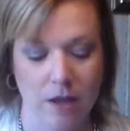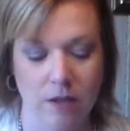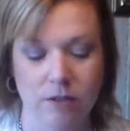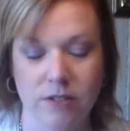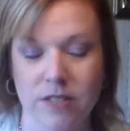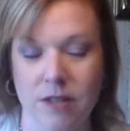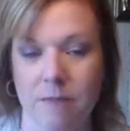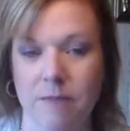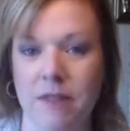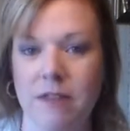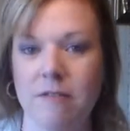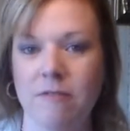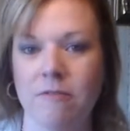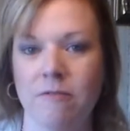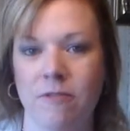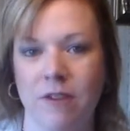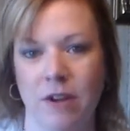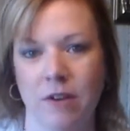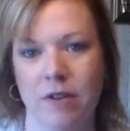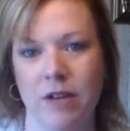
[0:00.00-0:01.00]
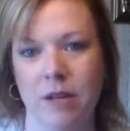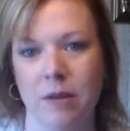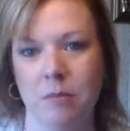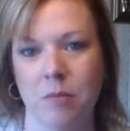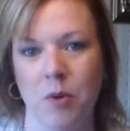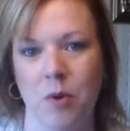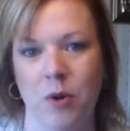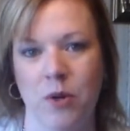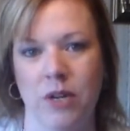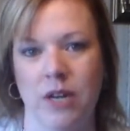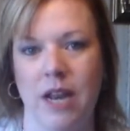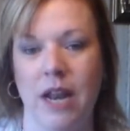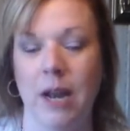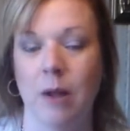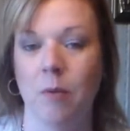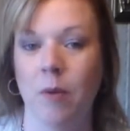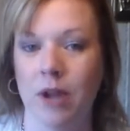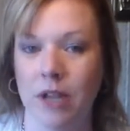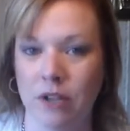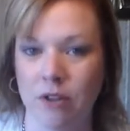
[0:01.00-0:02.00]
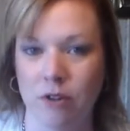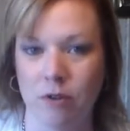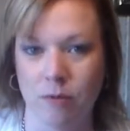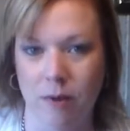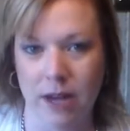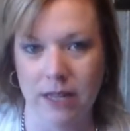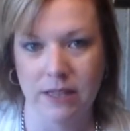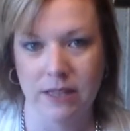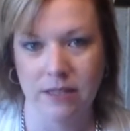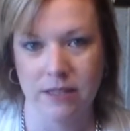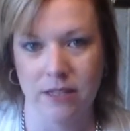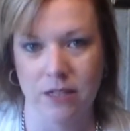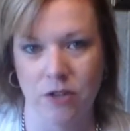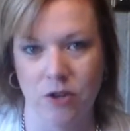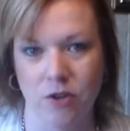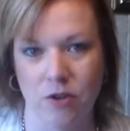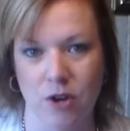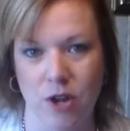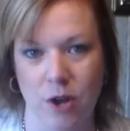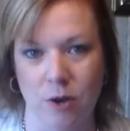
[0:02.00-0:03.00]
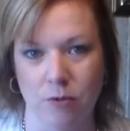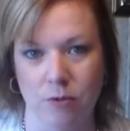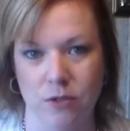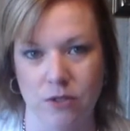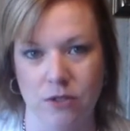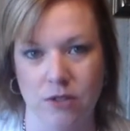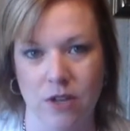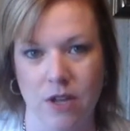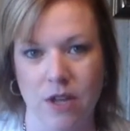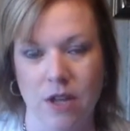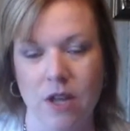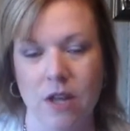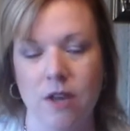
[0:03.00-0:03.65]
Something very important, and I want you to write this in your notes.